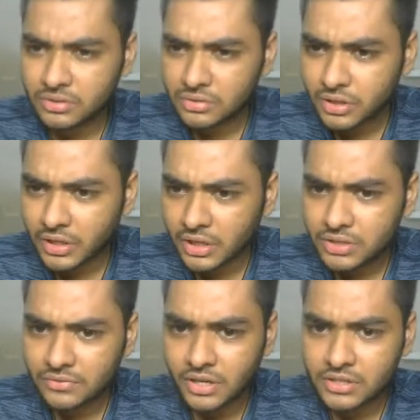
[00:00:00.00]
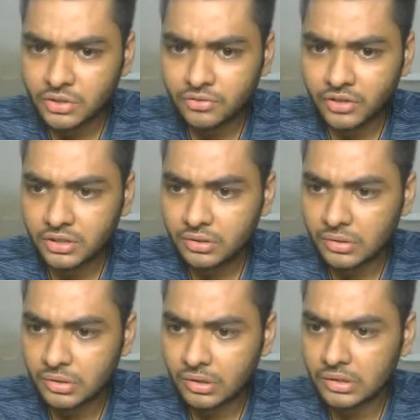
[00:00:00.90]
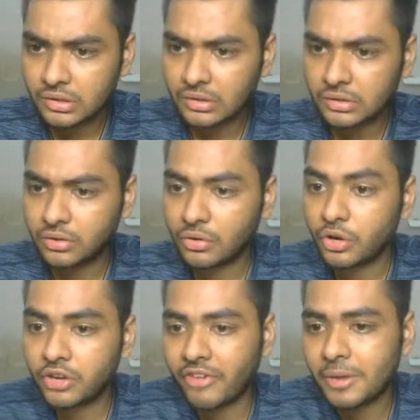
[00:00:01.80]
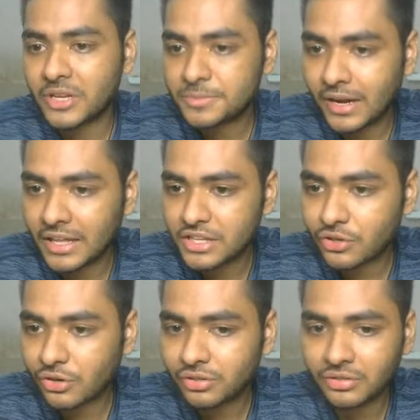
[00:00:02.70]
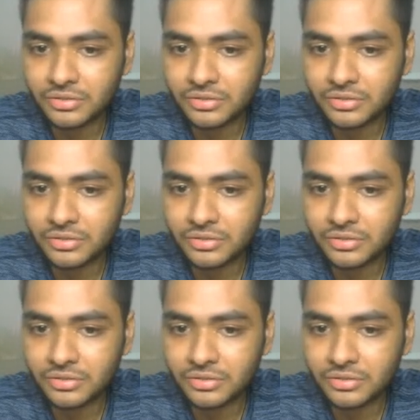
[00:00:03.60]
okay, it's why it's not working. Okay, fine, my spelling is wrong.